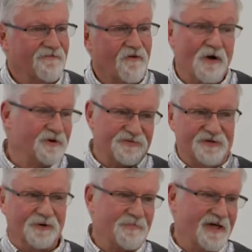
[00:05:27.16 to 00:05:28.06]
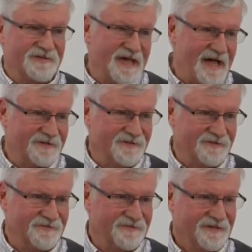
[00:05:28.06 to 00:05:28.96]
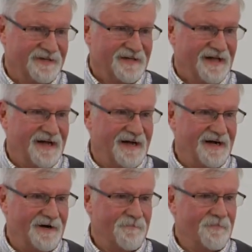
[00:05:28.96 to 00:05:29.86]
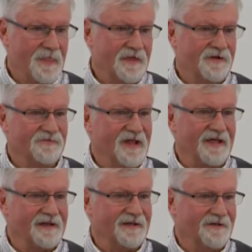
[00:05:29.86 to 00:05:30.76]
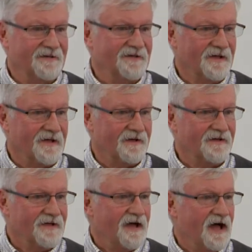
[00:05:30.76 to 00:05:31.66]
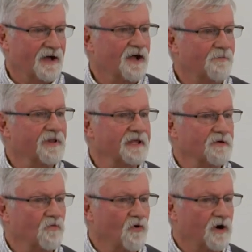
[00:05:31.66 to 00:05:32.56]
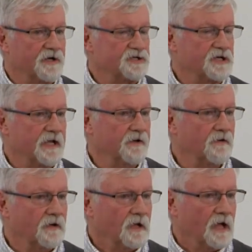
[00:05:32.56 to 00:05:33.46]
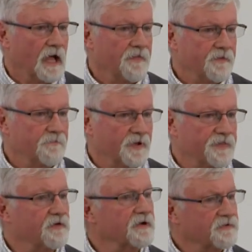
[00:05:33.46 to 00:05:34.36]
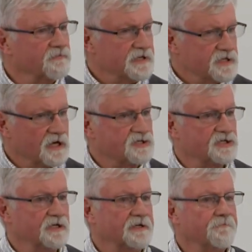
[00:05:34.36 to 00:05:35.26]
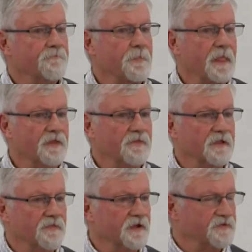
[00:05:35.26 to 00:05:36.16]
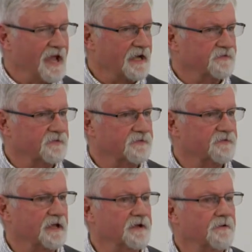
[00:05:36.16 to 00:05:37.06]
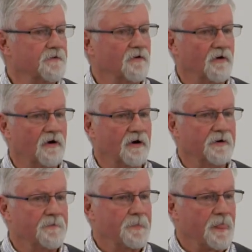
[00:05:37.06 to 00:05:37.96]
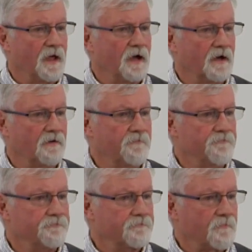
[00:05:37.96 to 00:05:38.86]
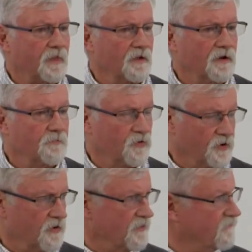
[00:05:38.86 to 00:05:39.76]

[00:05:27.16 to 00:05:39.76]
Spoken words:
Farmers still pay taxes. It is not a complete wash, but there is a reduction in the taxes that are put on the